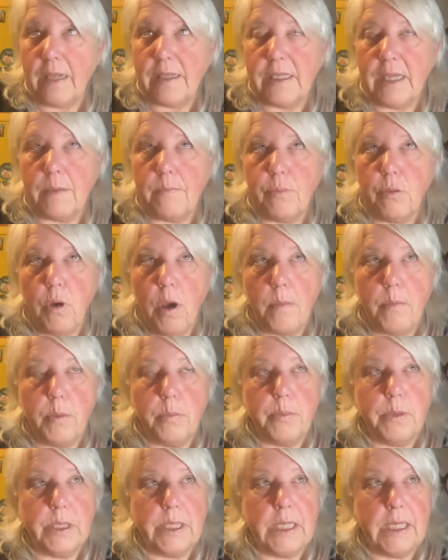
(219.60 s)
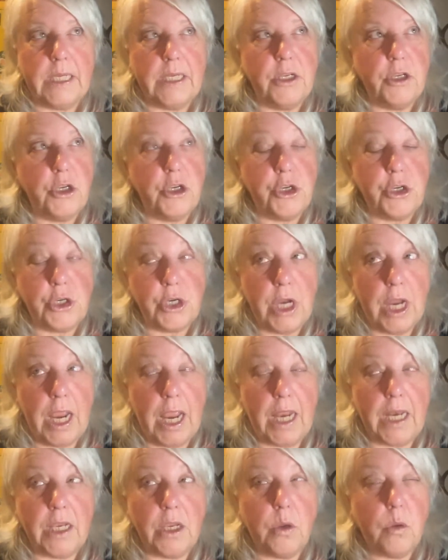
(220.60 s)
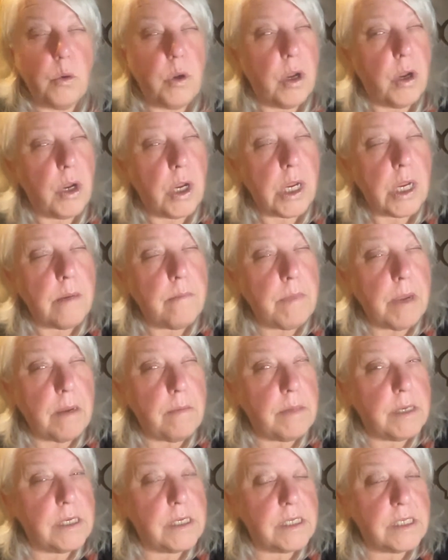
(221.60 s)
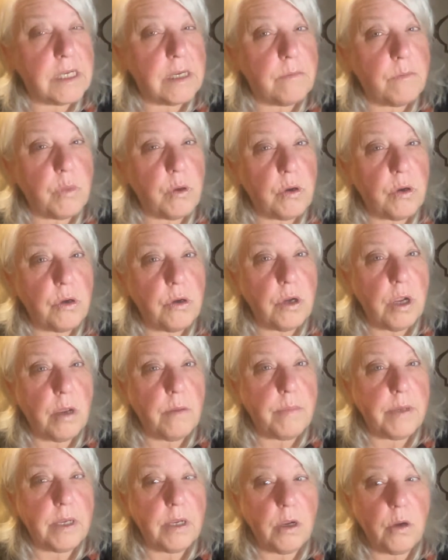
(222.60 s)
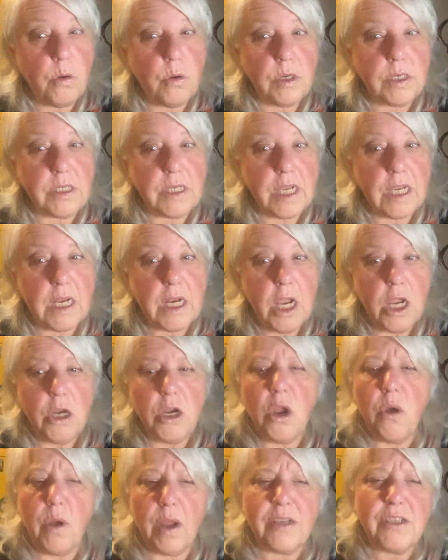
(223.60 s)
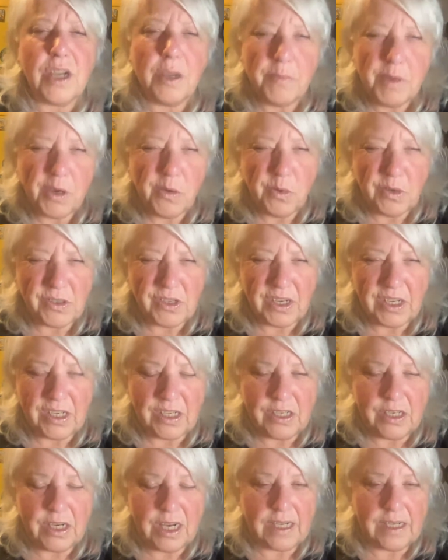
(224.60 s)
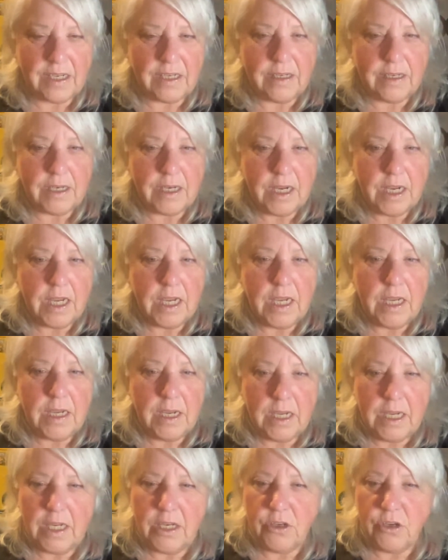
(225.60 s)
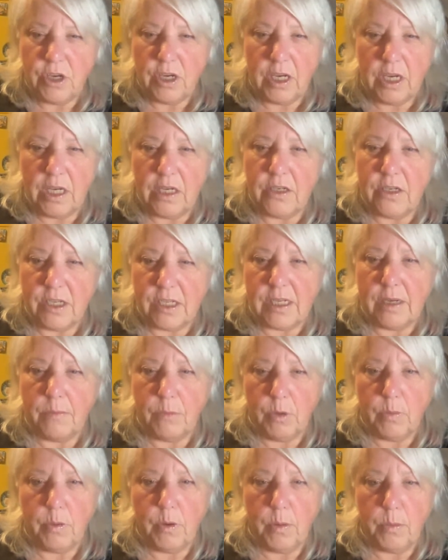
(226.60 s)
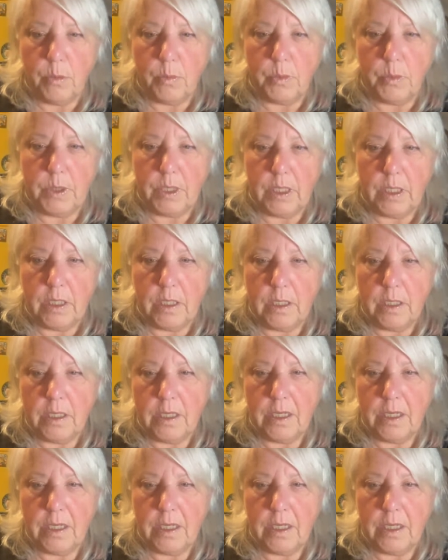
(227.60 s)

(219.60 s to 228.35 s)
say probably January, maybe December, I'll be in Quartzsite. No, actually, I'll be in Quartzsite in December, probably.